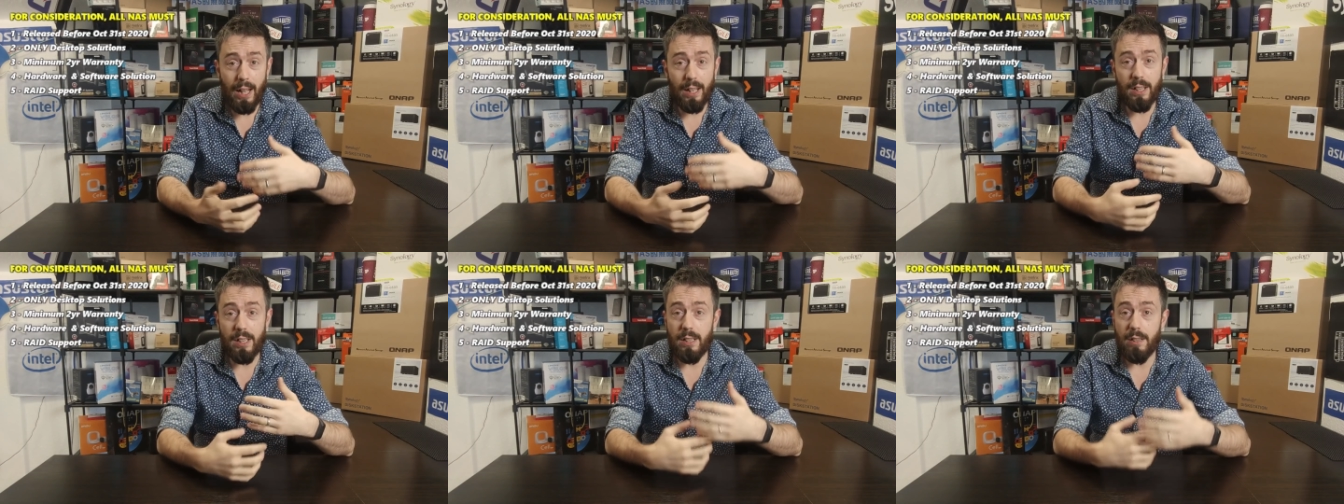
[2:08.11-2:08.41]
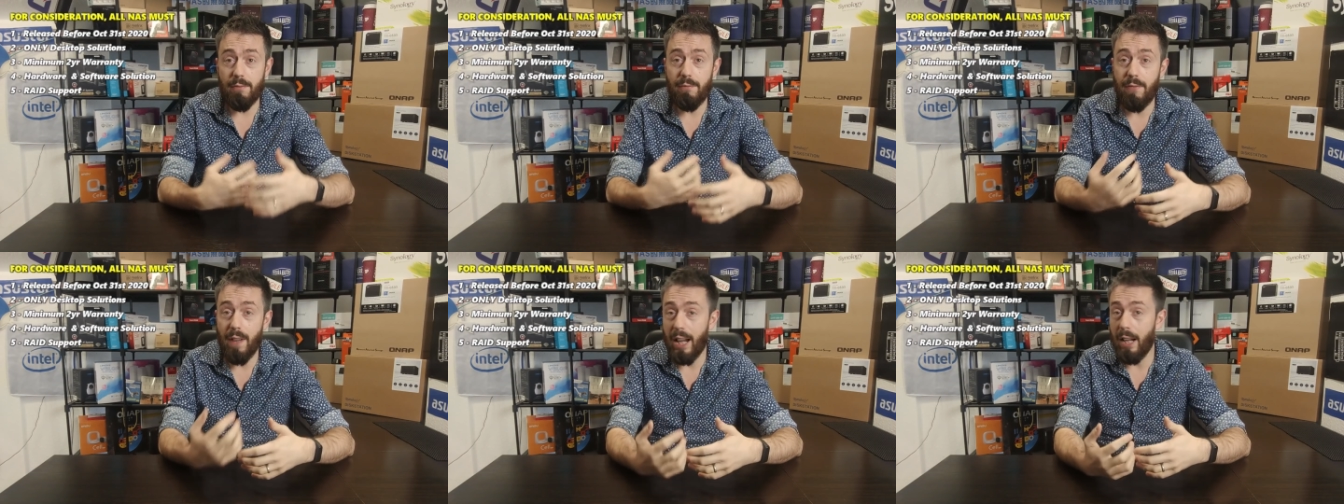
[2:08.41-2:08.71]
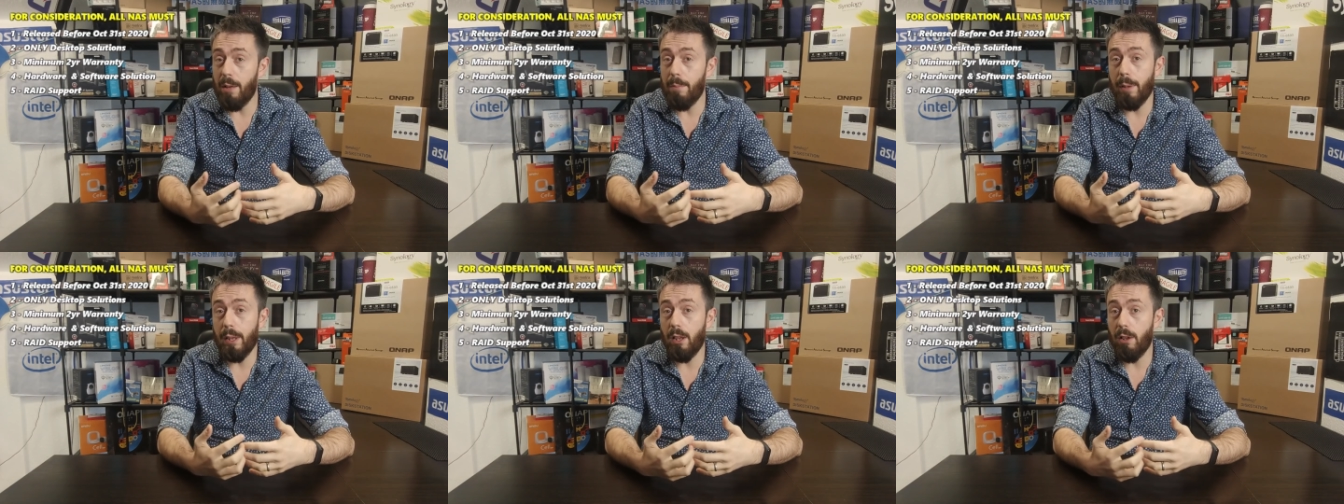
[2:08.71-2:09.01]
and the
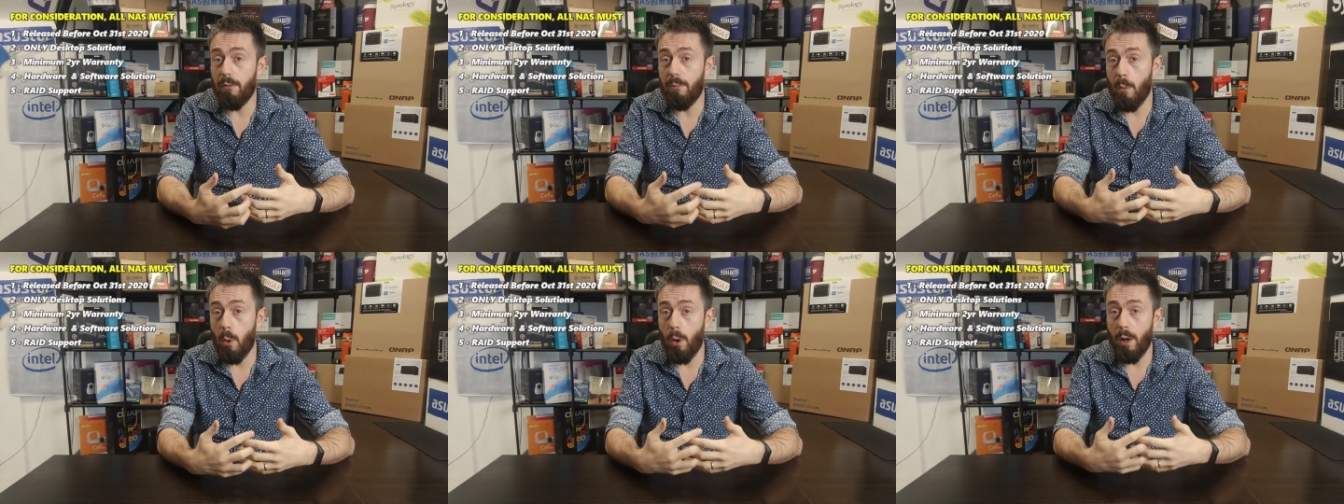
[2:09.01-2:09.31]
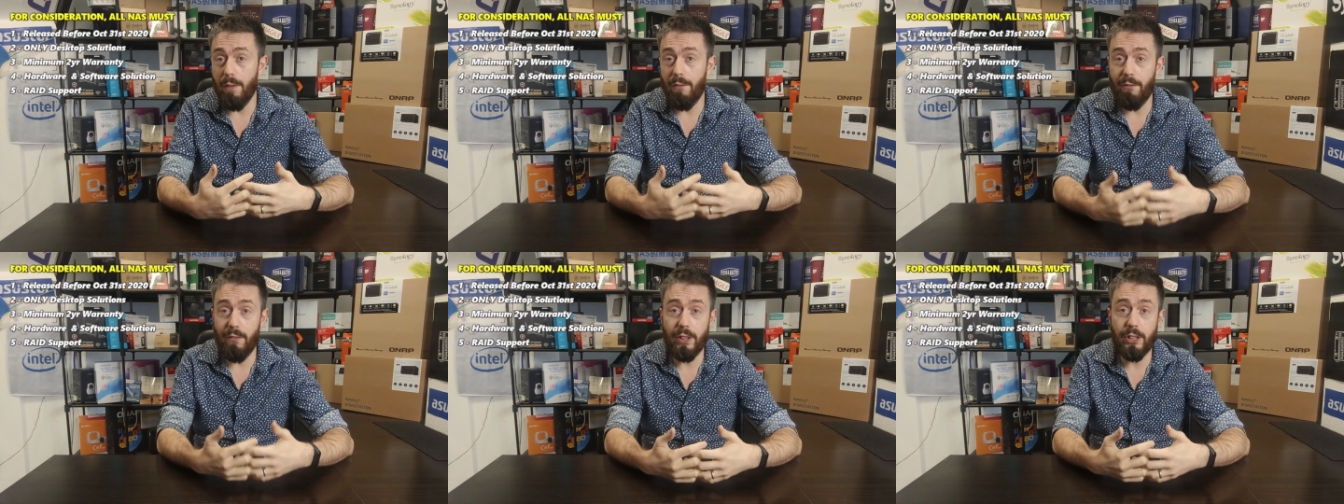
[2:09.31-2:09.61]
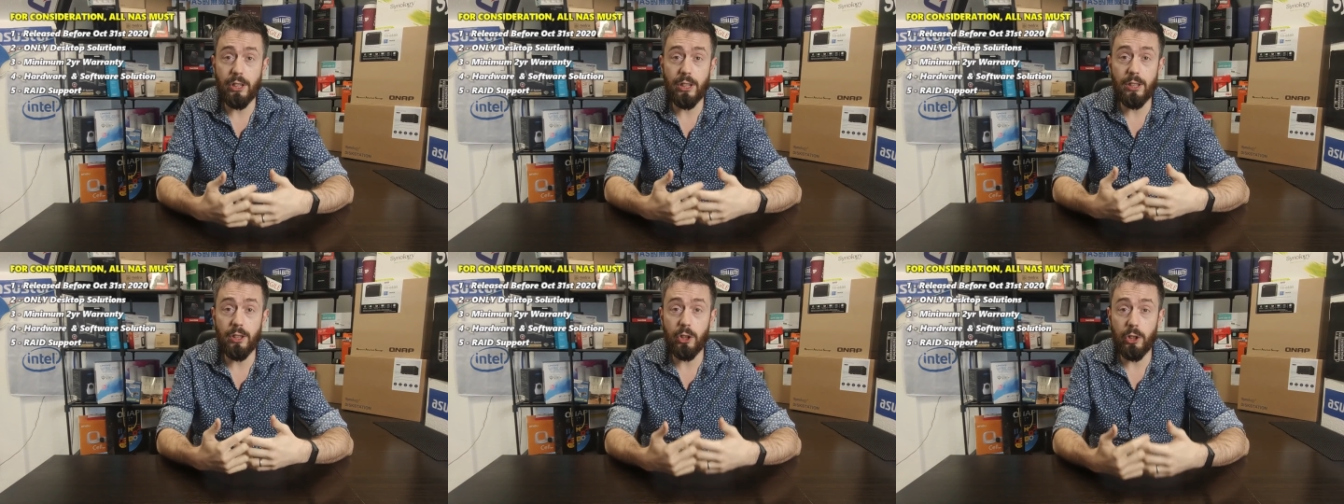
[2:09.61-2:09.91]
development of more
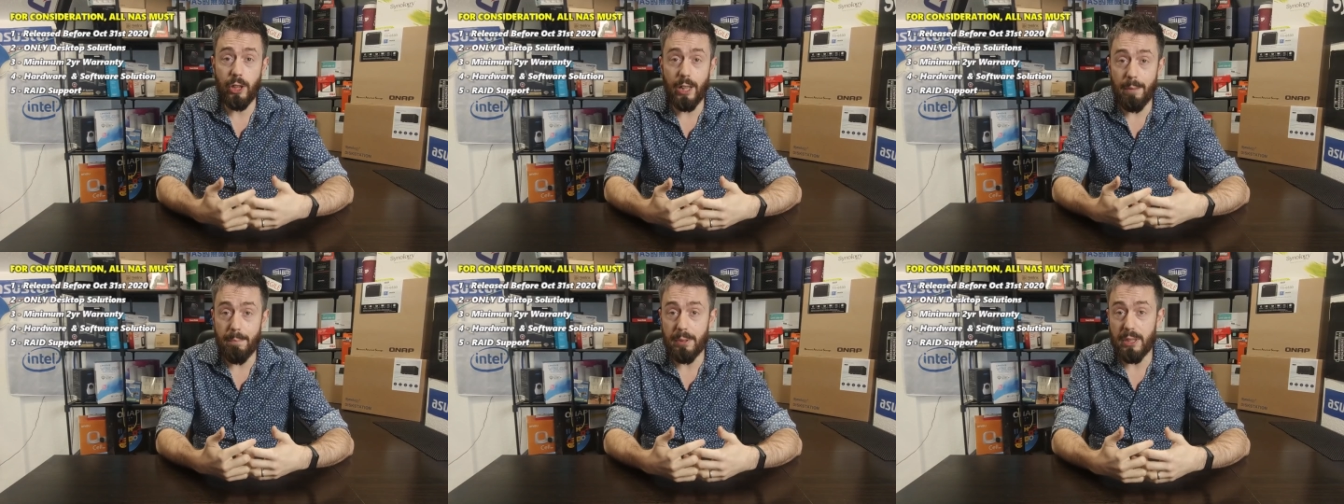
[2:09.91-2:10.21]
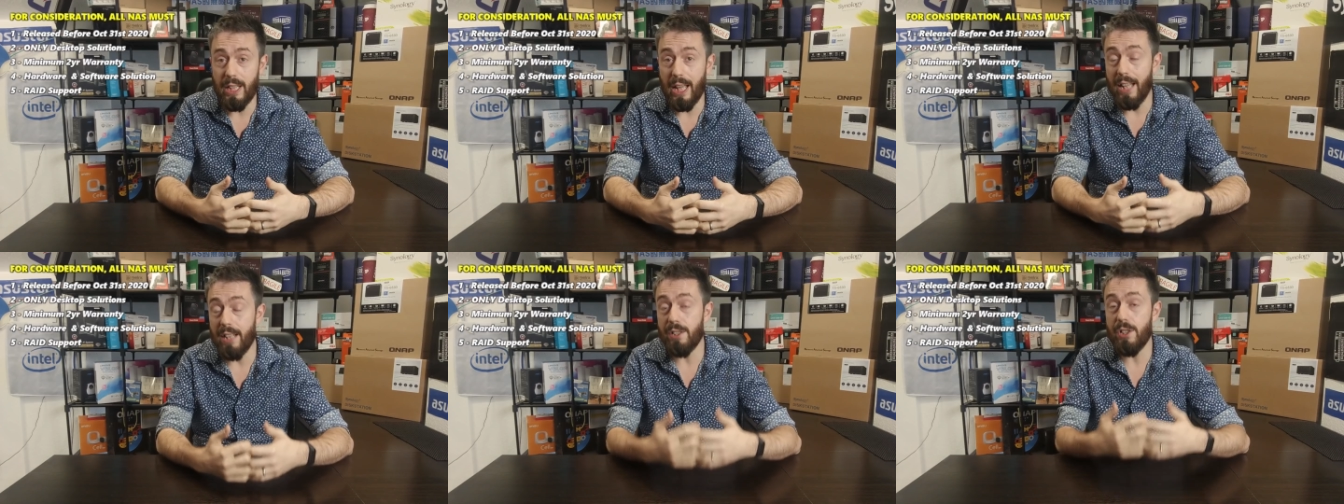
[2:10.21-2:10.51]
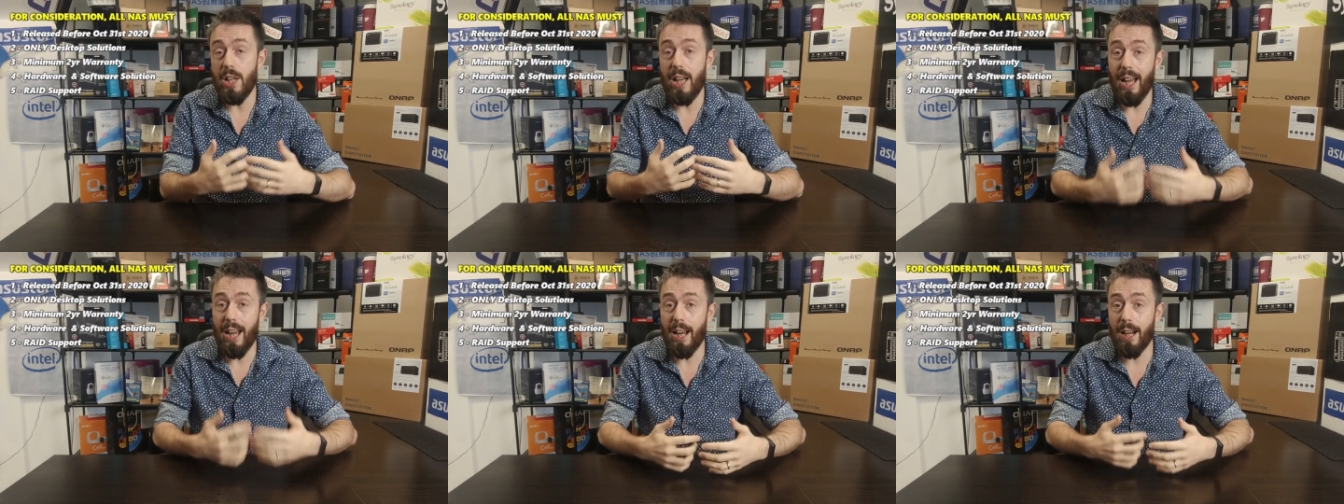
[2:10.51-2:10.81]
efficient
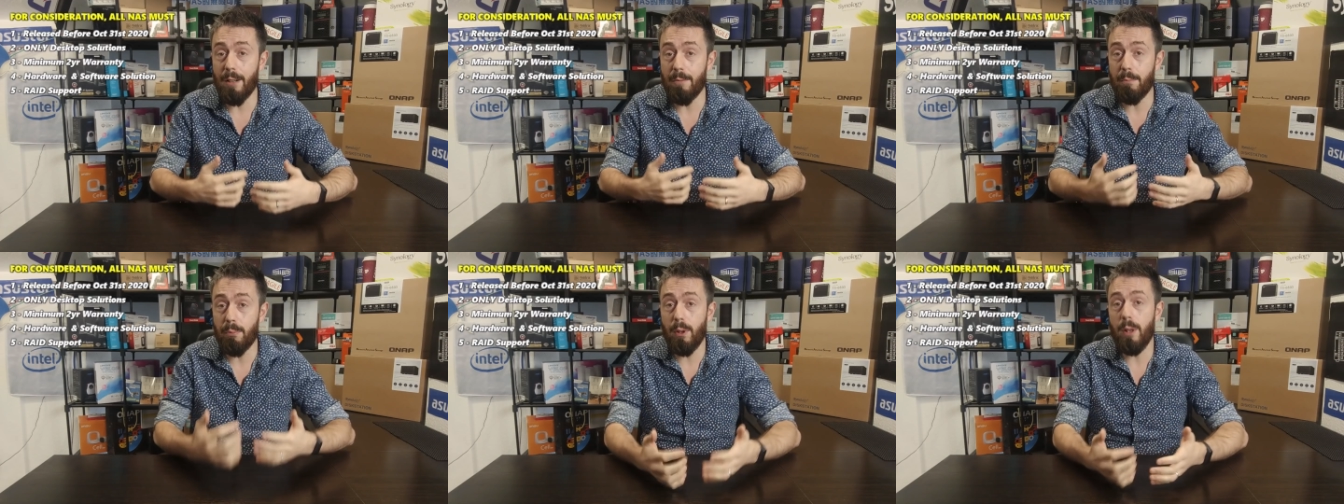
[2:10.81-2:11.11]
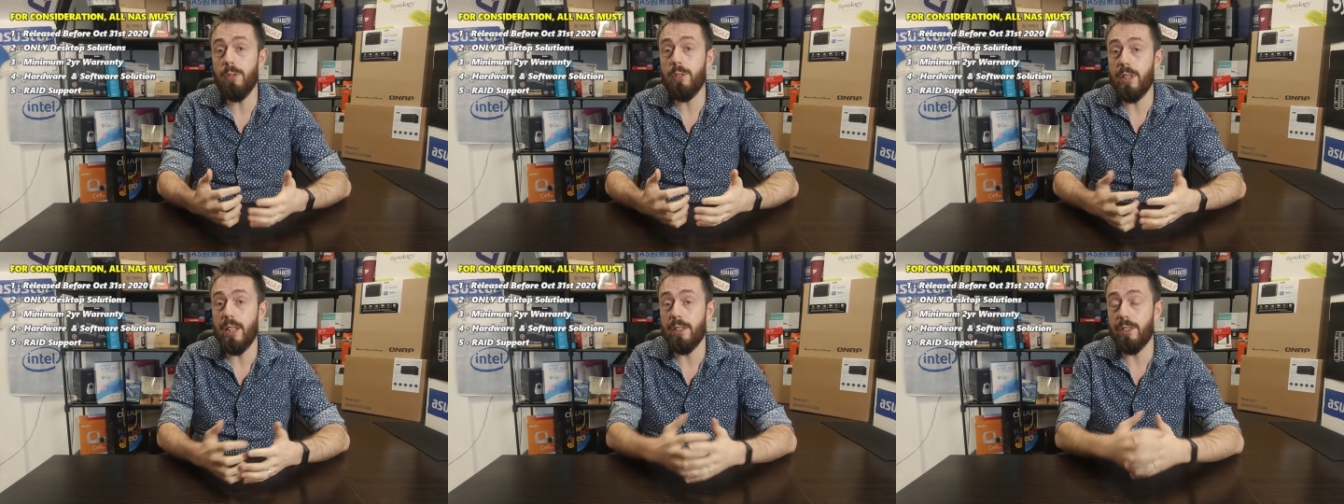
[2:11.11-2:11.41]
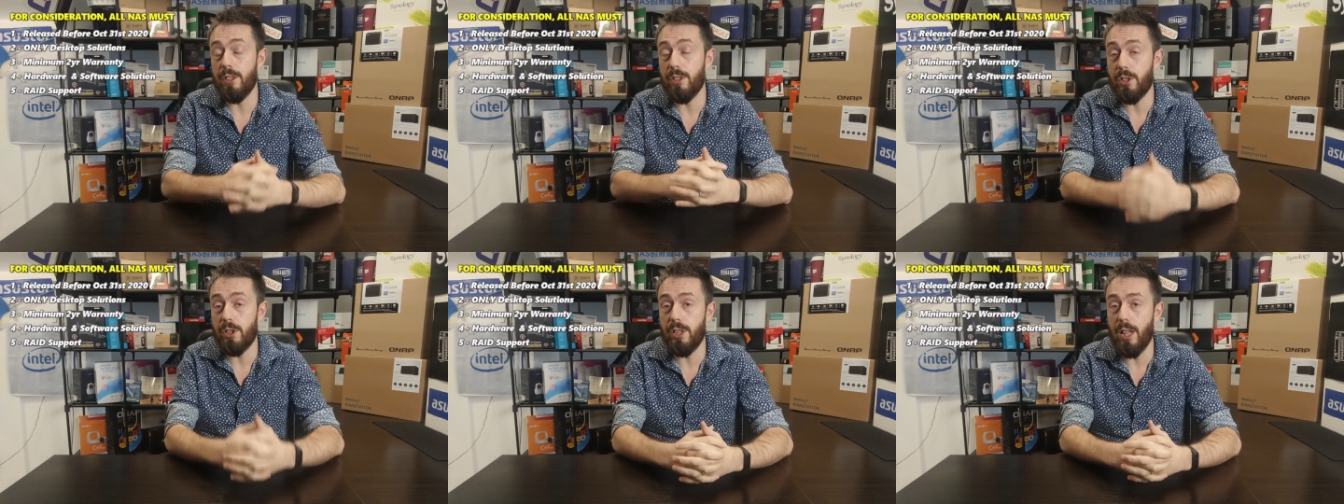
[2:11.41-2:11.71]
chipsets and
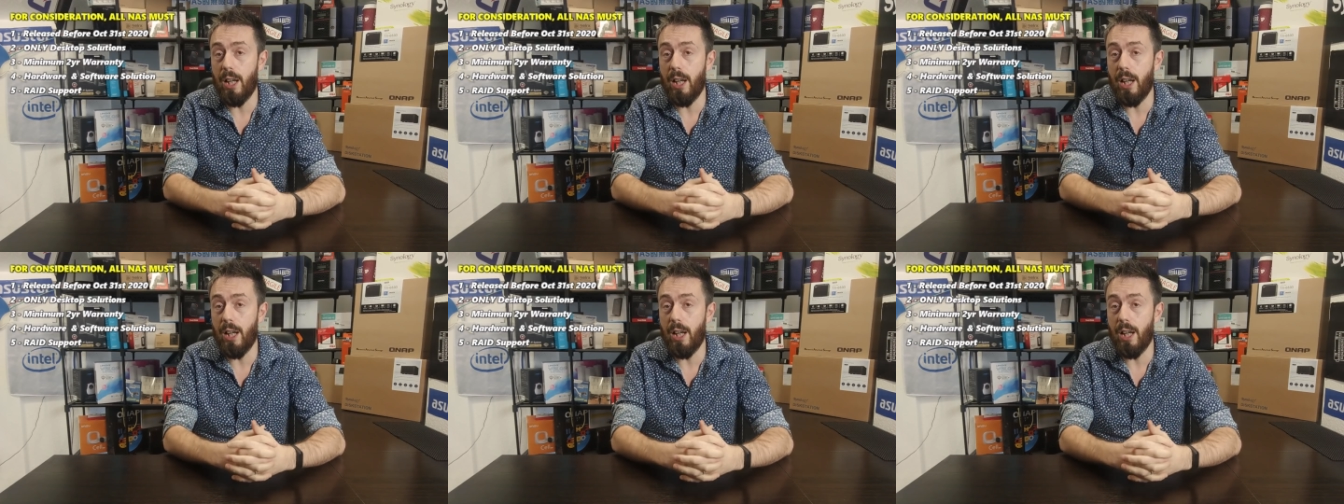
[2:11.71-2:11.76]
processors.